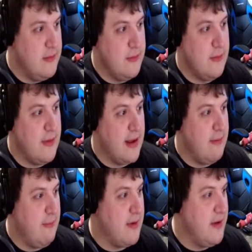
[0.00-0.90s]
how do
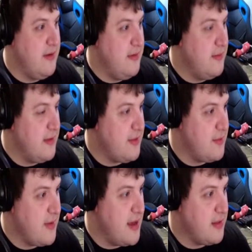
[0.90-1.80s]
I want to do this?
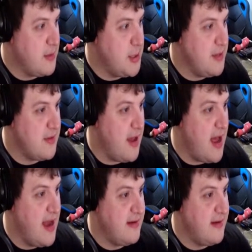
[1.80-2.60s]
Okay, so she's got...